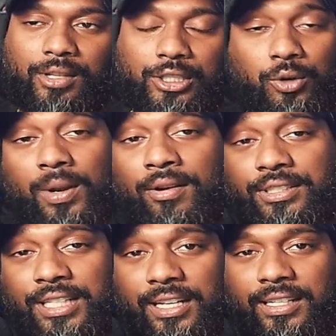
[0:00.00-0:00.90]
So when I
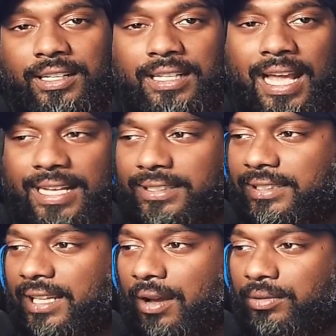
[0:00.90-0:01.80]
was younger,
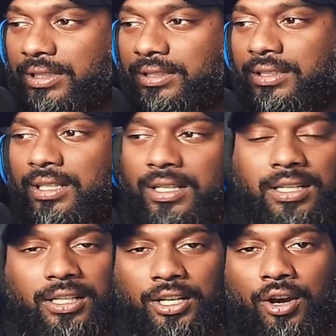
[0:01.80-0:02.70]
yes, I was,
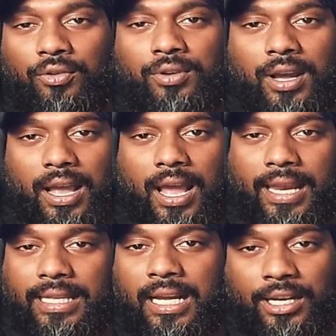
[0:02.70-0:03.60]
you know, at
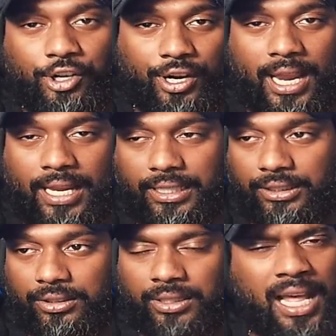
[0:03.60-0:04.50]
a younger
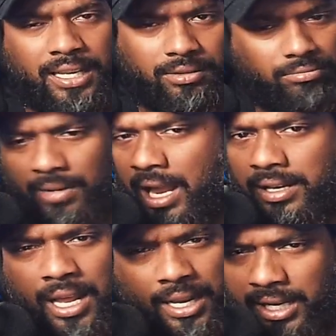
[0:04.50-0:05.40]
age, not
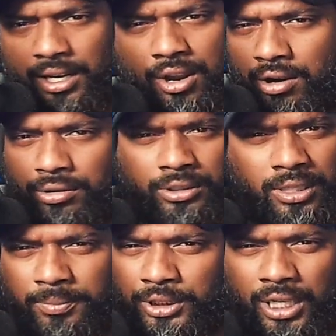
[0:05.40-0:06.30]
kindergarten or
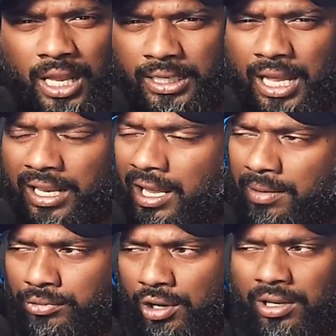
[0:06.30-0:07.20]
some shit like that. Like,
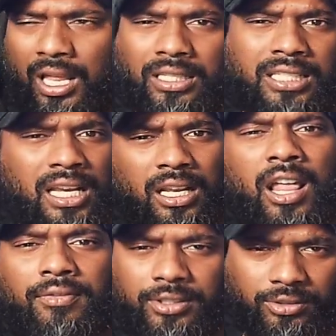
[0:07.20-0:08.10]
I'm talking like 10,
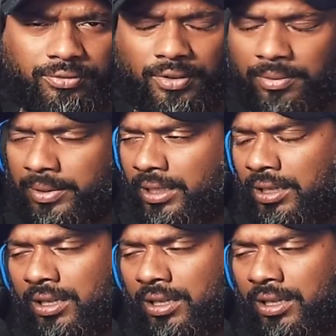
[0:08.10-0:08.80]
11, you feel me?